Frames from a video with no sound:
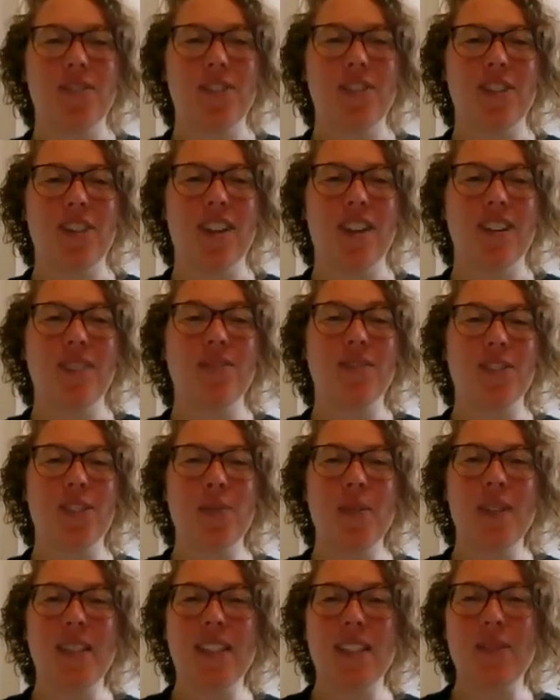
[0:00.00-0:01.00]
for
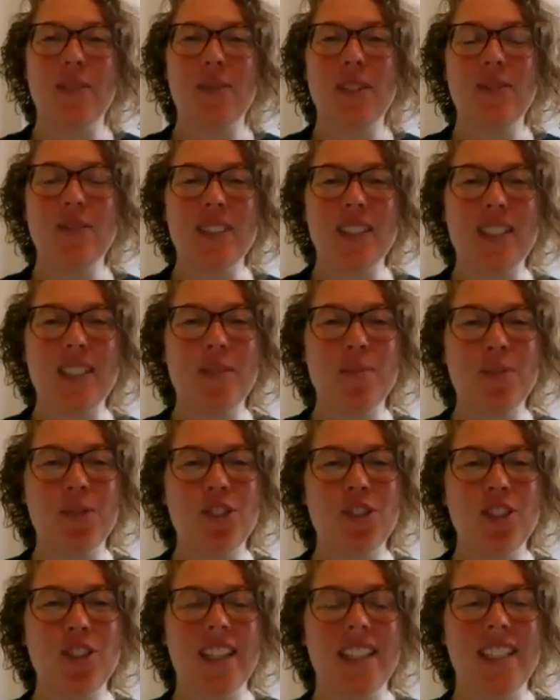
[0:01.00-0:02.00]
speaking. We really
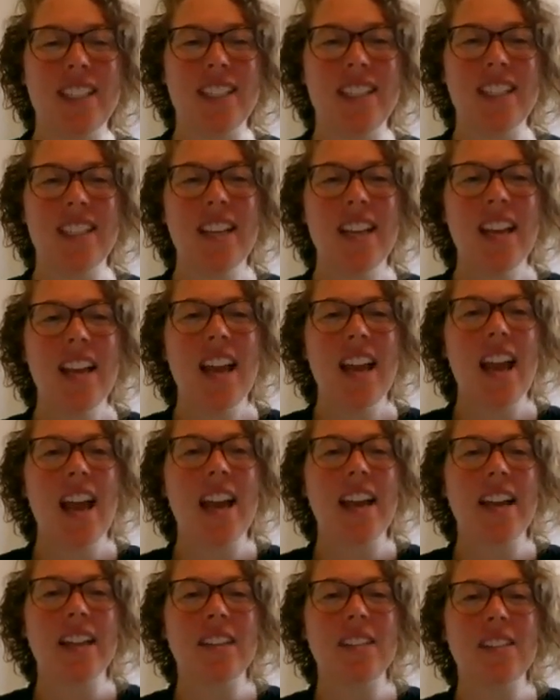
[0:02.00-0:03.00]
appreciate it.
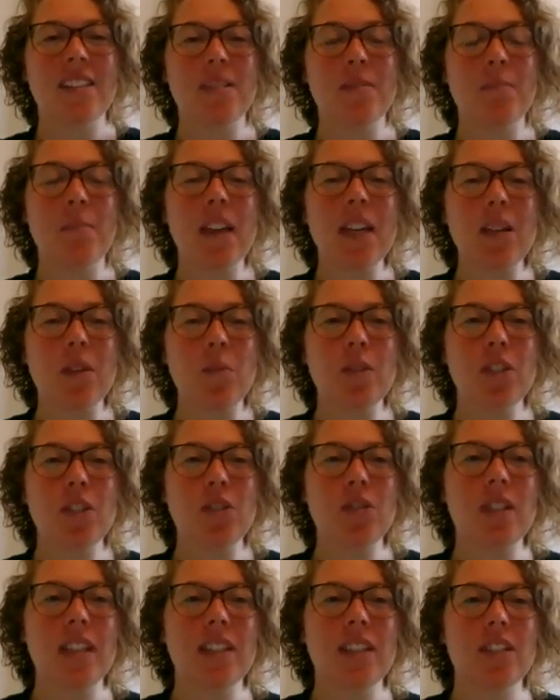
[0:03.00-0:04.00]
And Mike, would
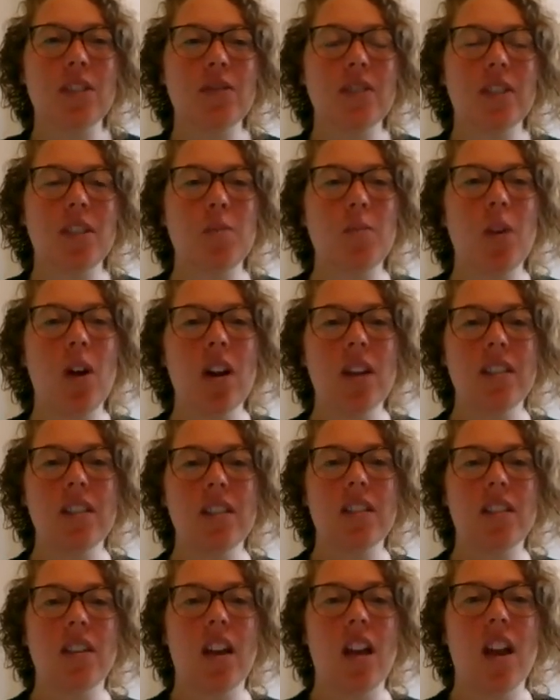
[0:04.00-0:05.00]
you like to
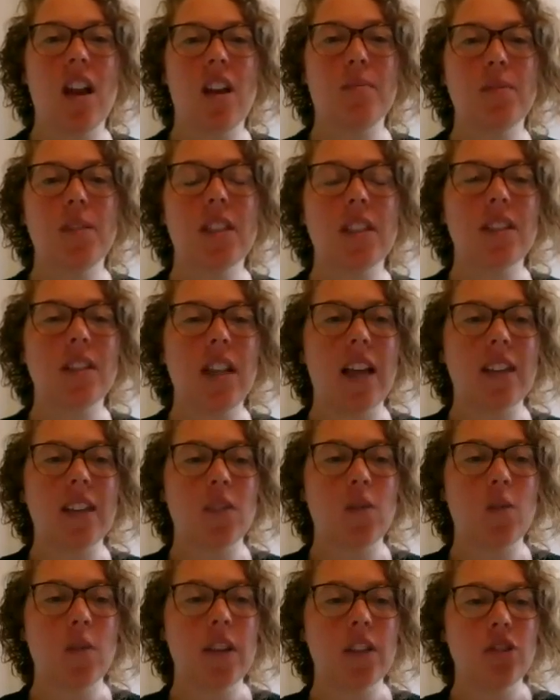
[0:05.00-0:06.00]
respond to the
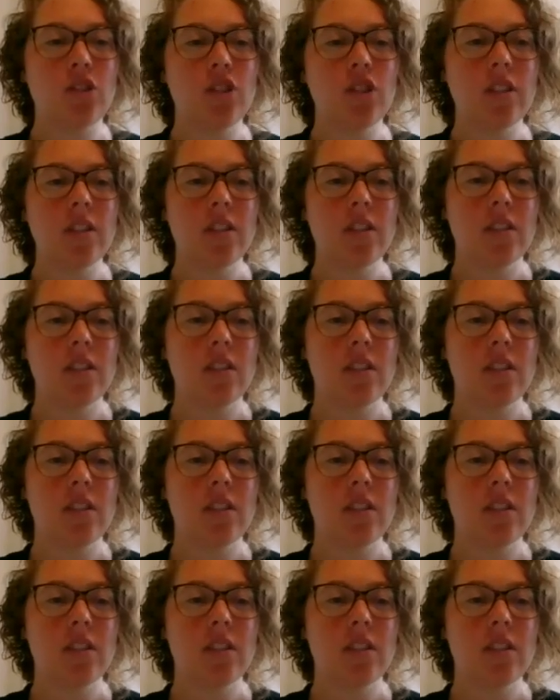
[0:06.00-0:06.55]
last question?